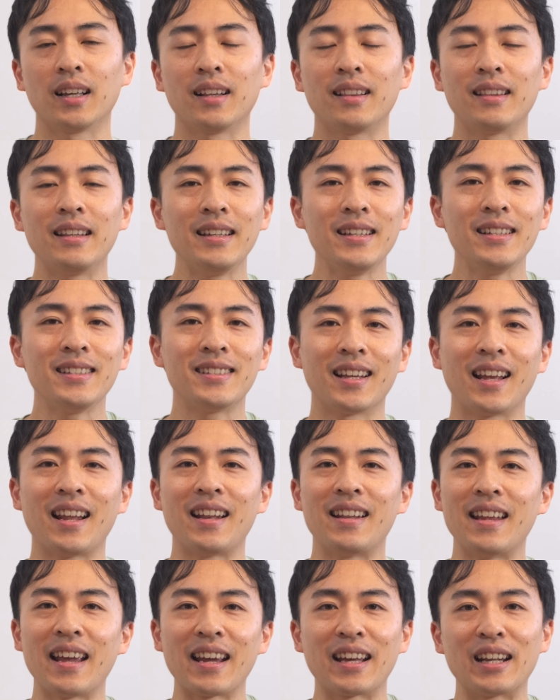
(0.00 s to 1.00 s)
These
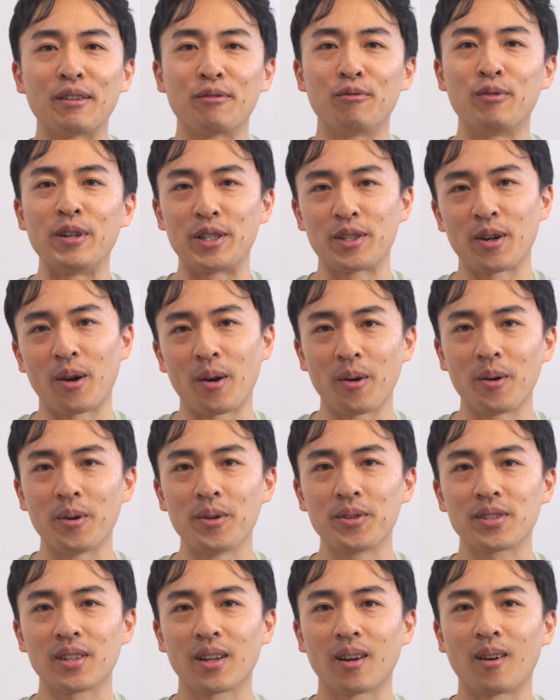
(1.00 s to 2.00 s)
negative
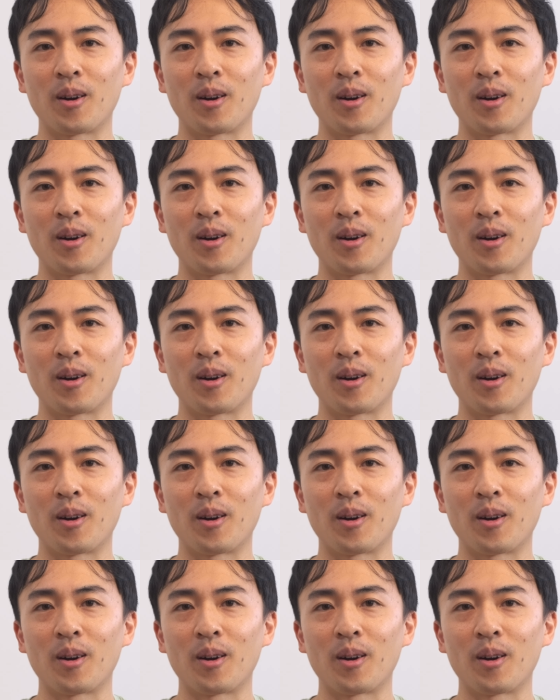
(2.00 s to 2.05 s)
returns